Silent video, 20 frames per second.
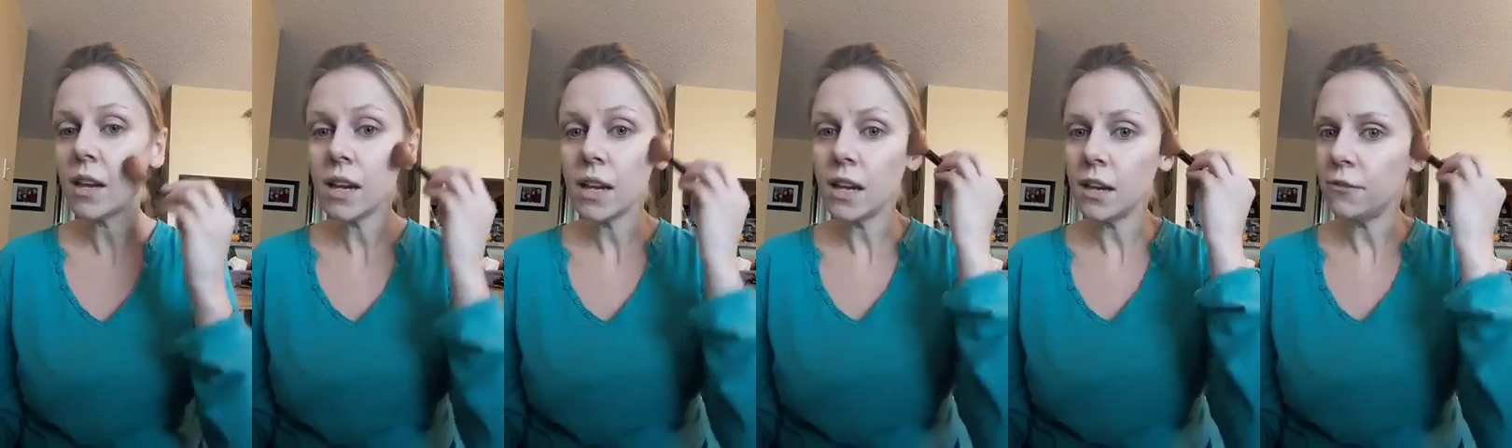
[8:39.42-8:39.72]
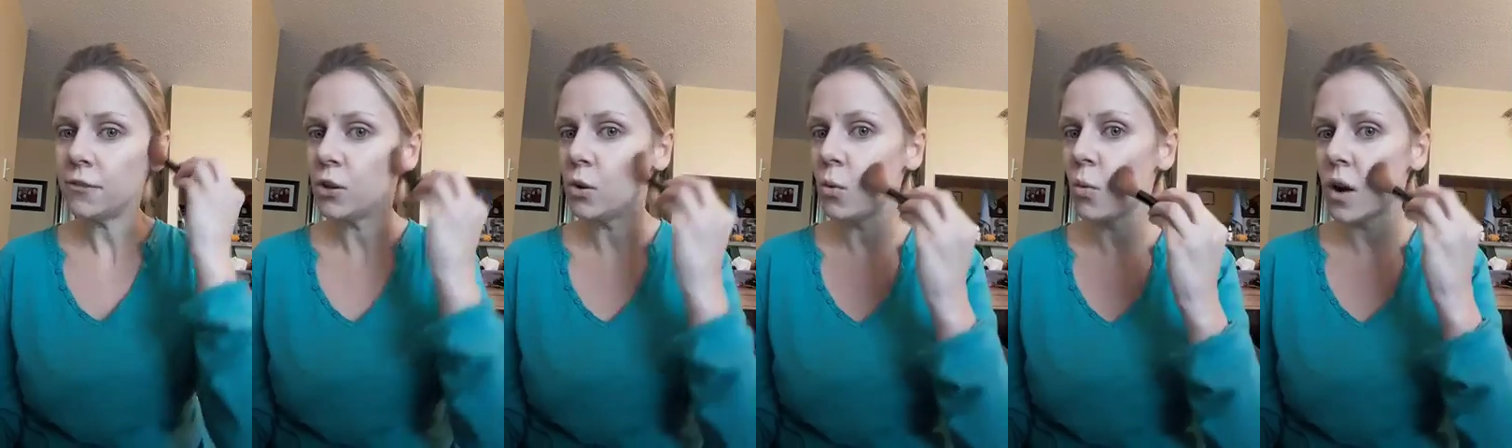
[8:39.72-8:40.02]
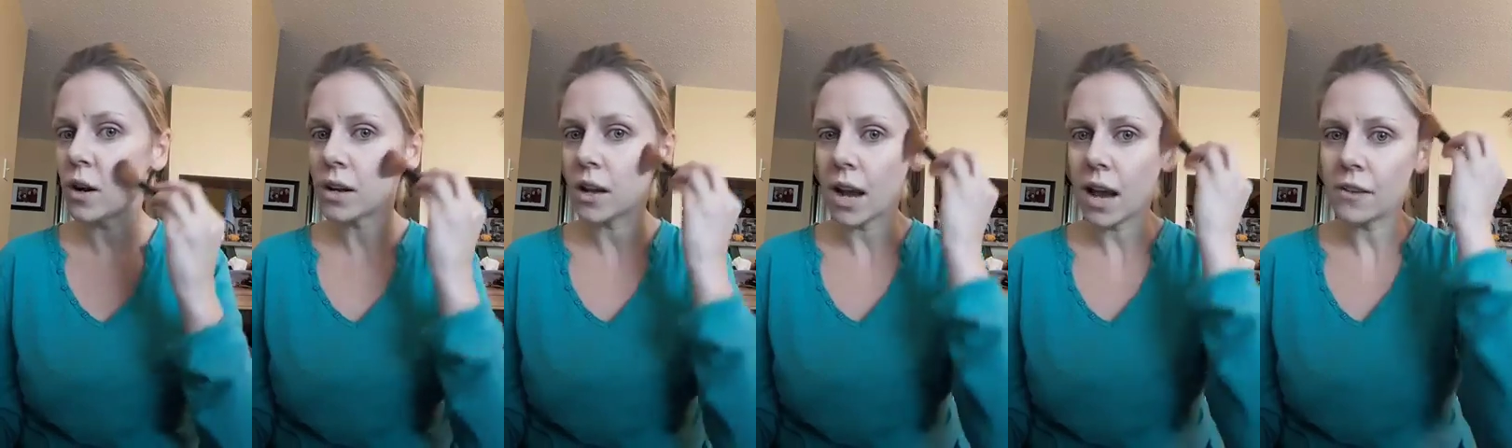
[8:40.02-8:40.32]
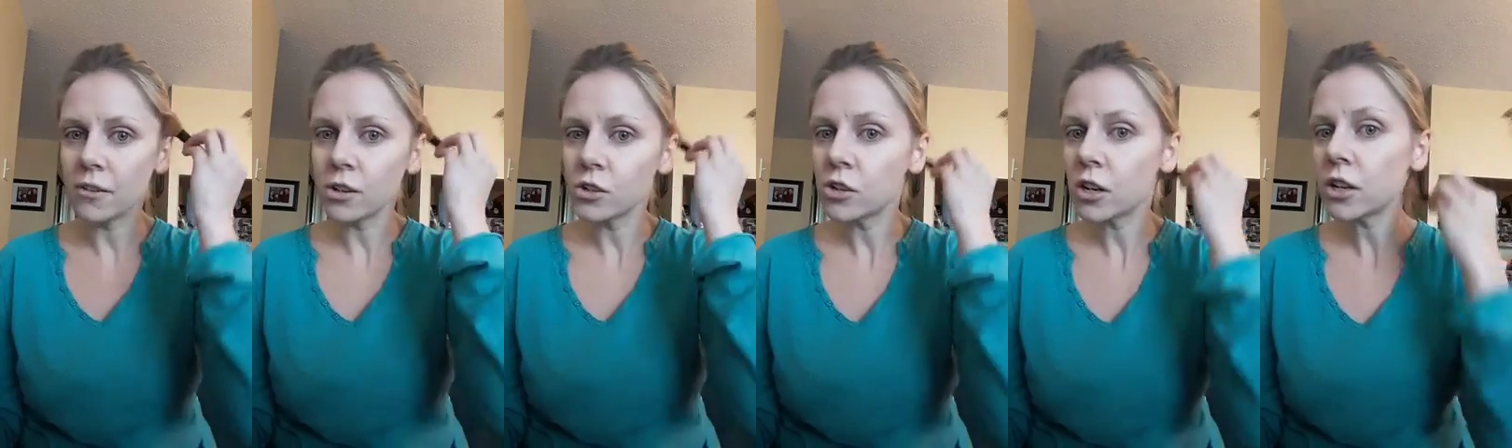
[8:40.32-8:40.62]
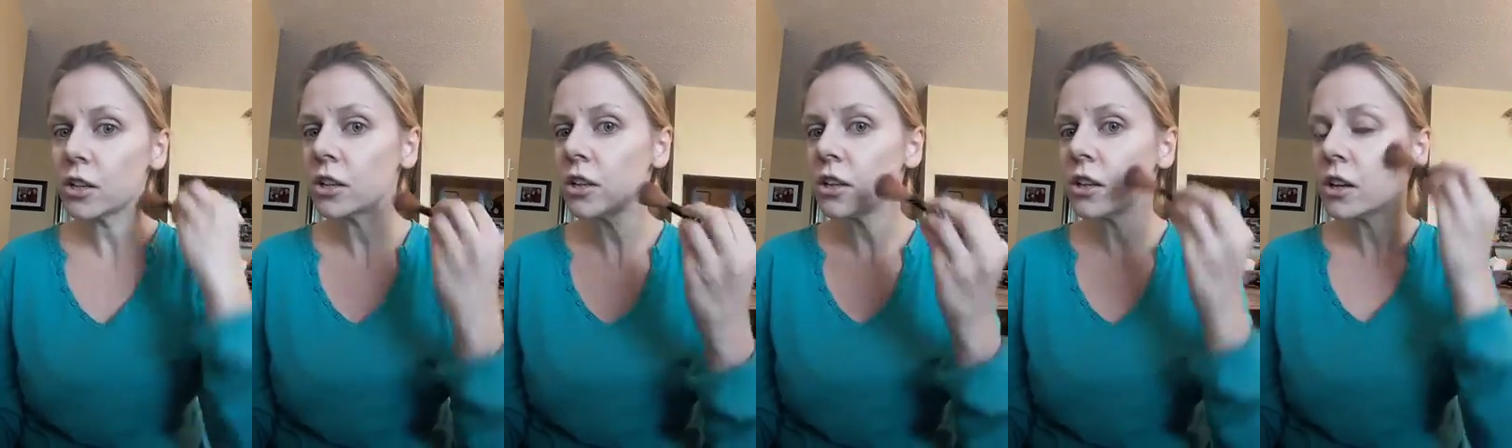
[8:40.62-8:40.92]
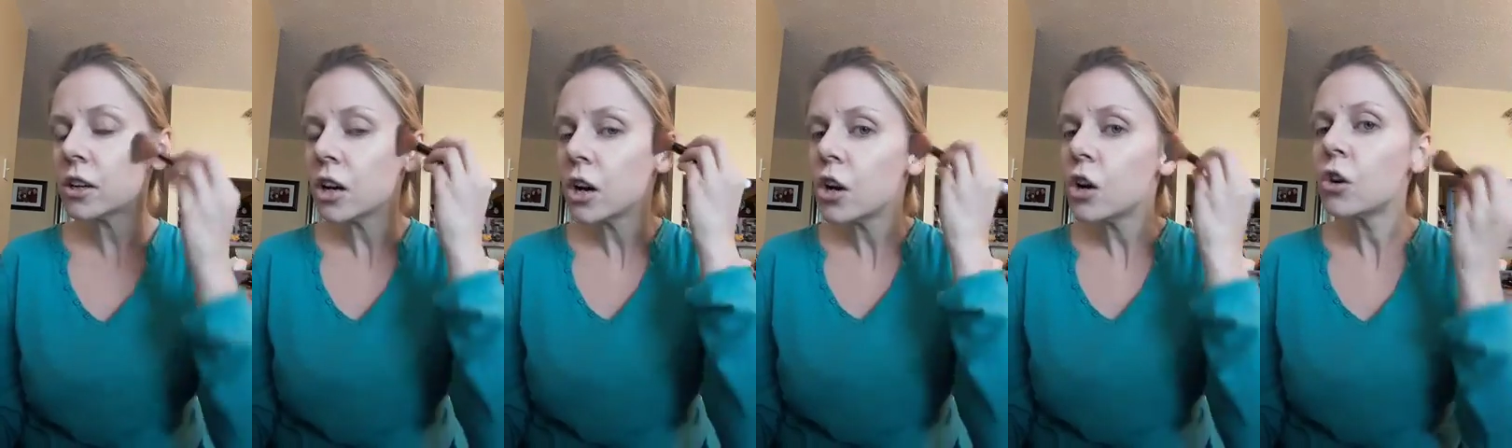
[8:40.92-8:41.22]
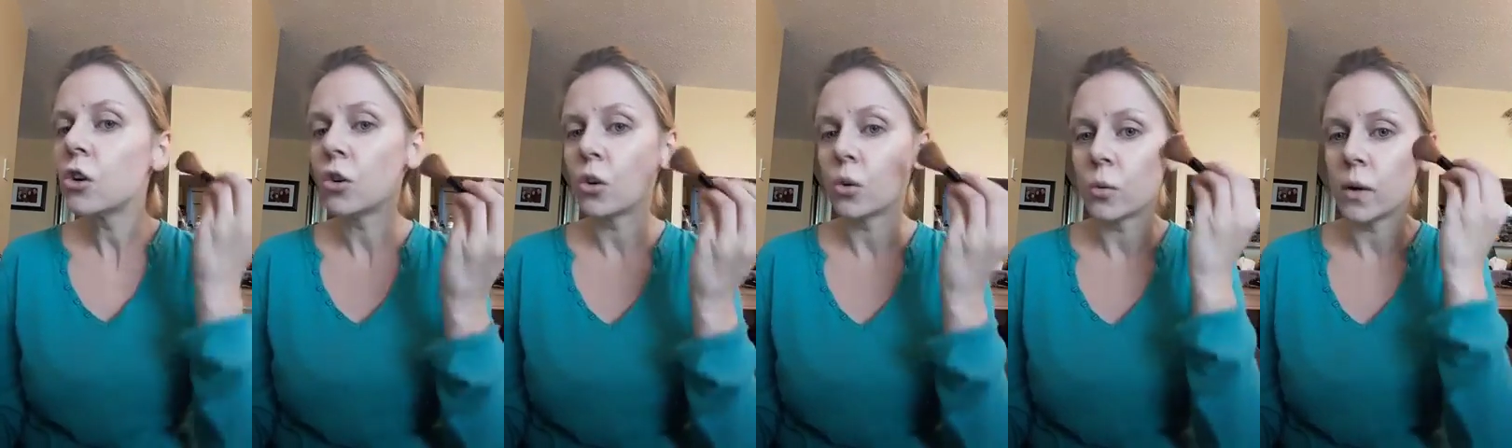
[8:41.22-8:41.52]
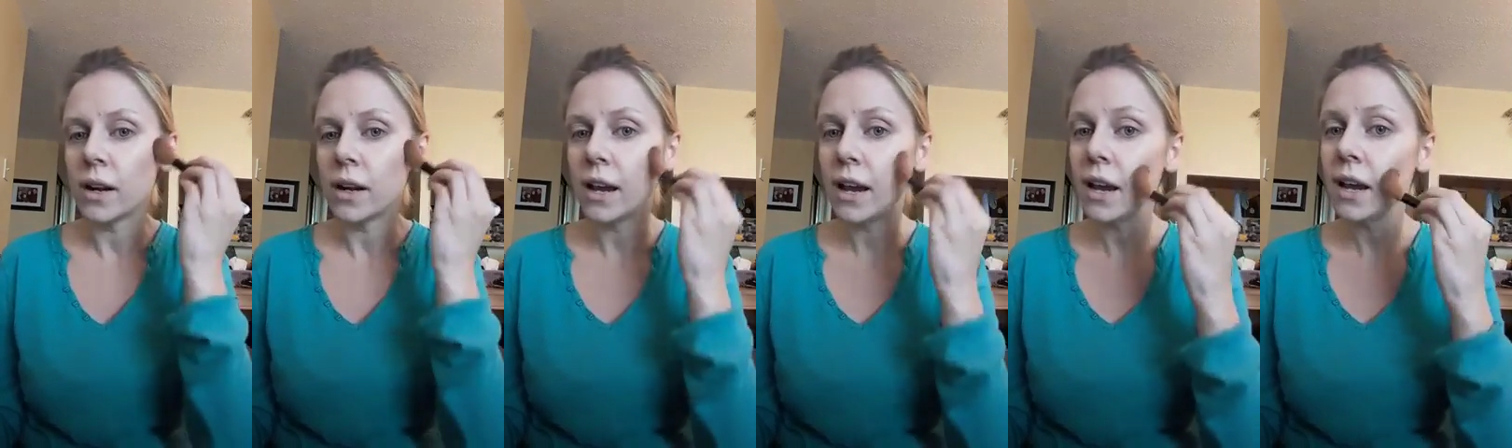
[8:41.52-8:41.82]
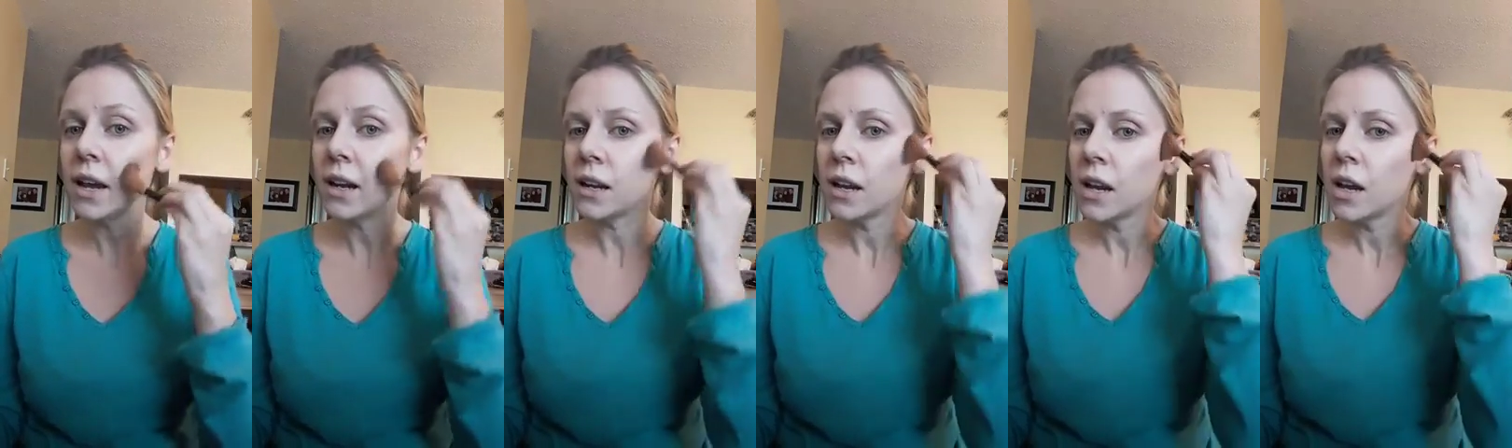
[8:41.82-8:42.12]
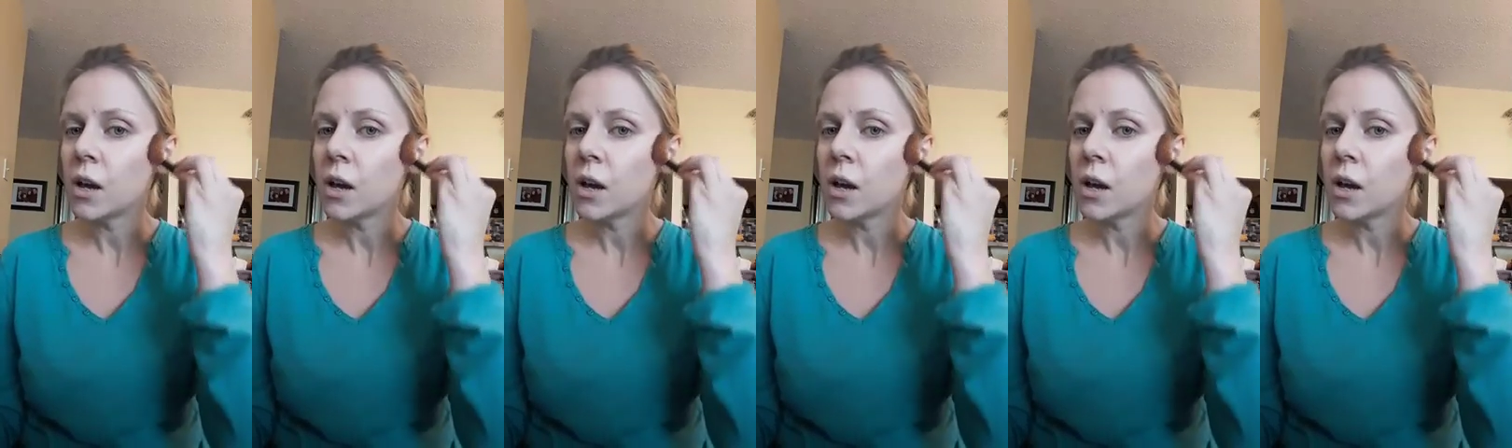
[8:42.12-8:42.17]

If you want to have it darker, go right ahead.